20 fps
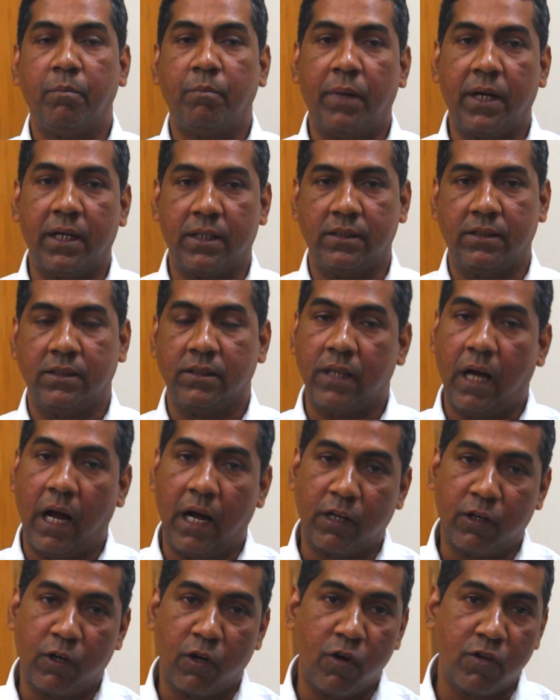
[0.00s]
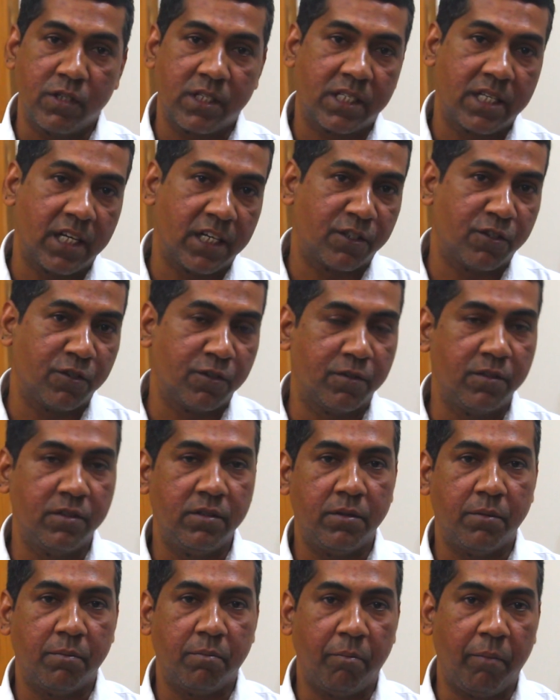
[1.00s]
But a clause
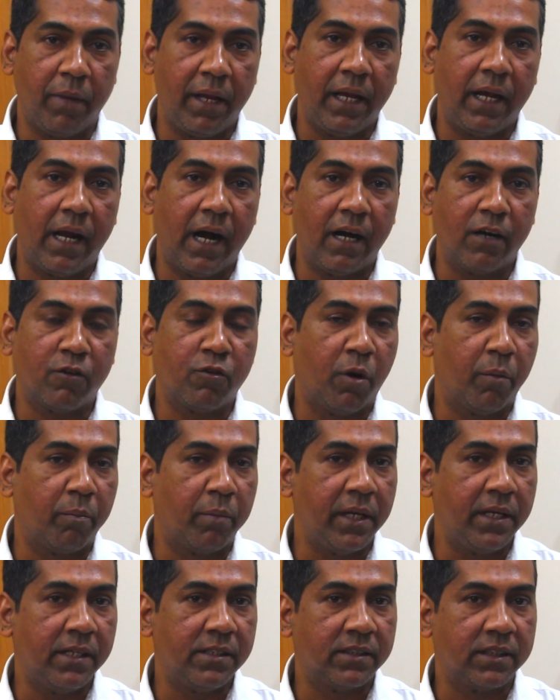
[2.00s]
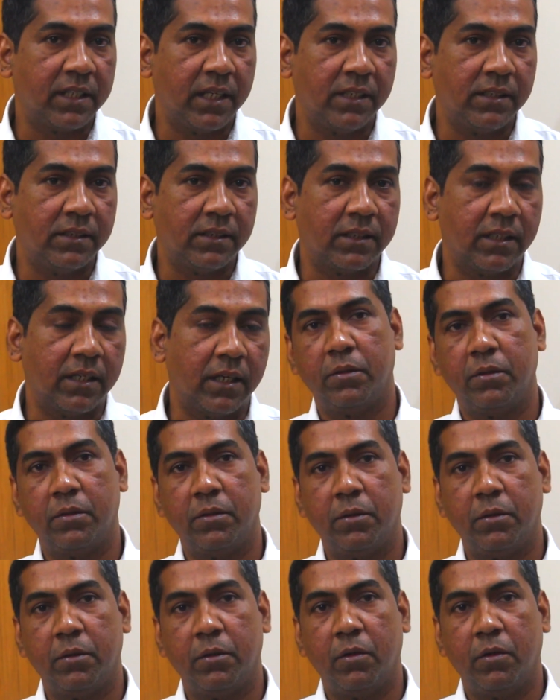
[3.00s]
doesn't make a complete sense.
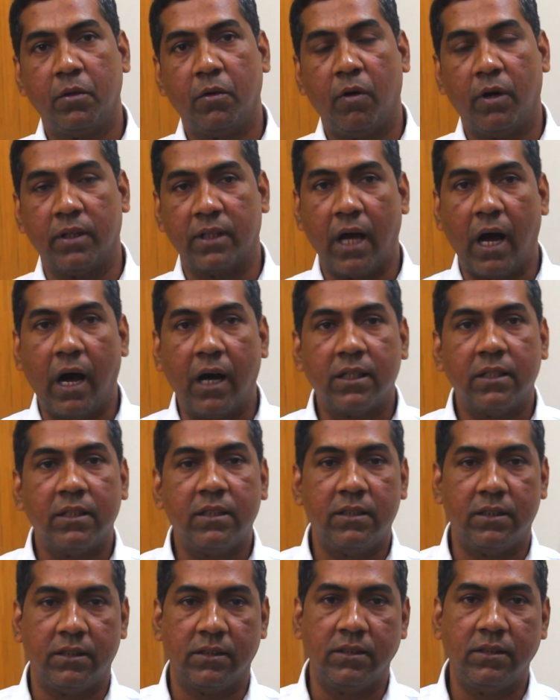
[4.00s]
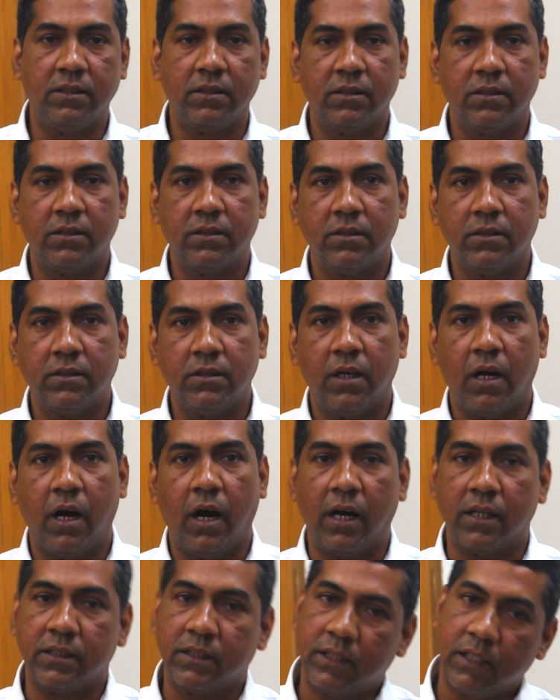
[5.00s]
On the other hand, a
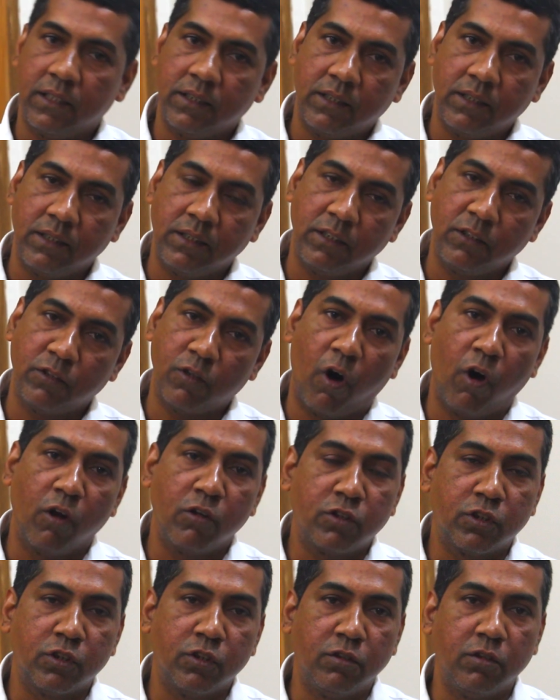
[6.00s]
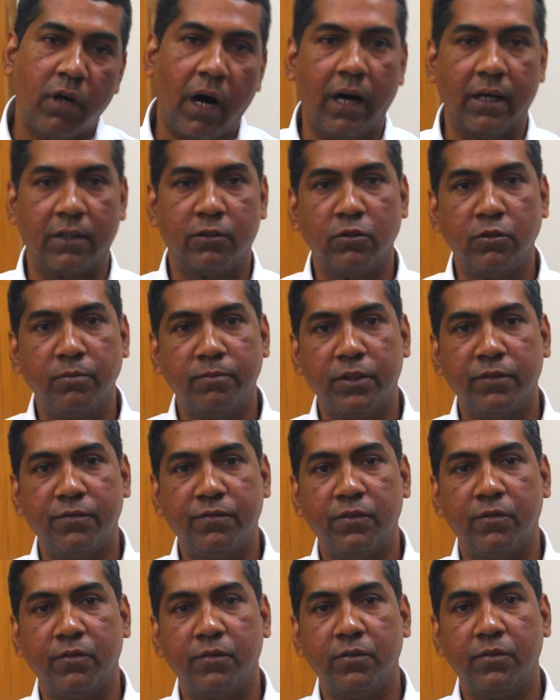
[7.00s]
sentence is also a group of
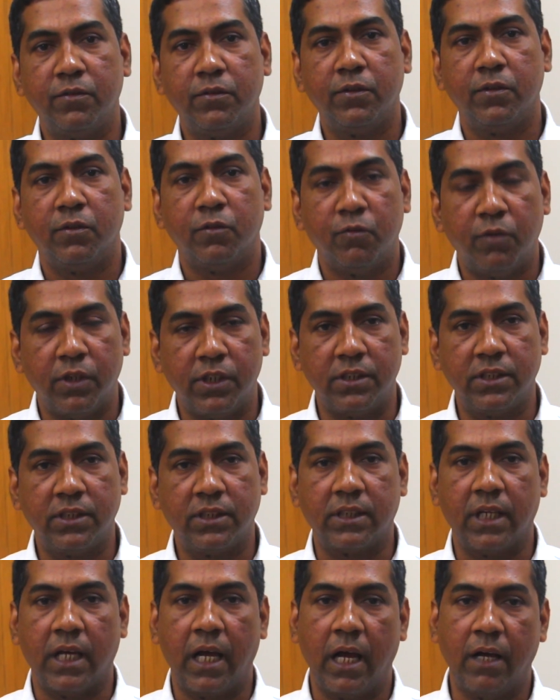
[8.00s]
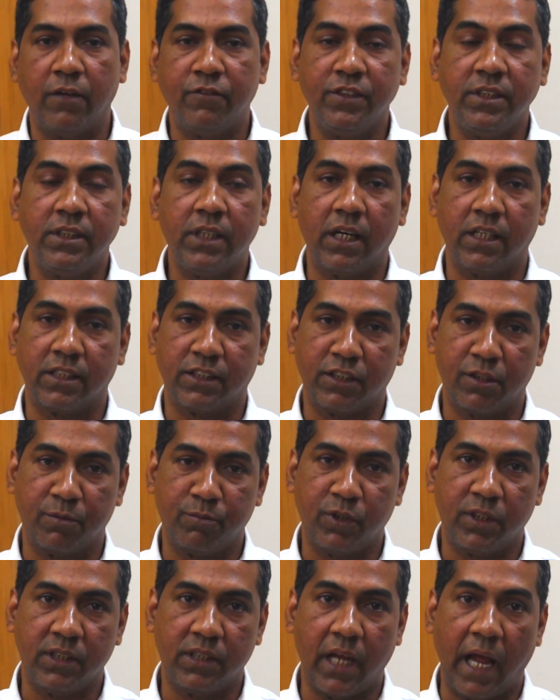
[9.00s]
words having a
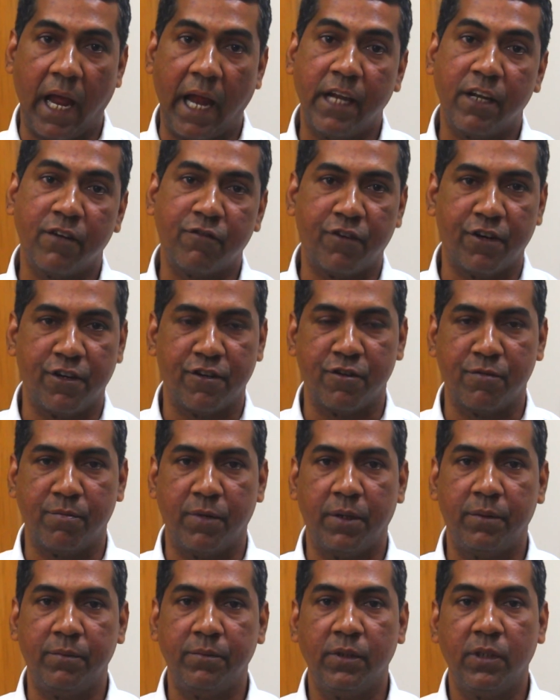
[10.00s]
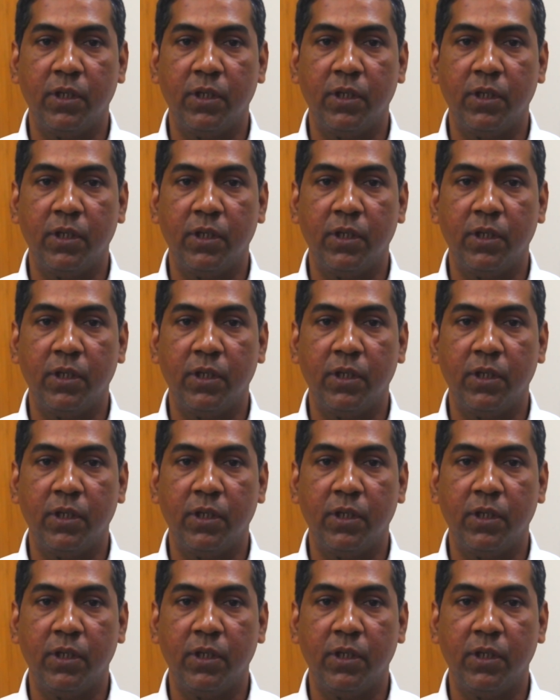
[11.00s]
subject and a final verb,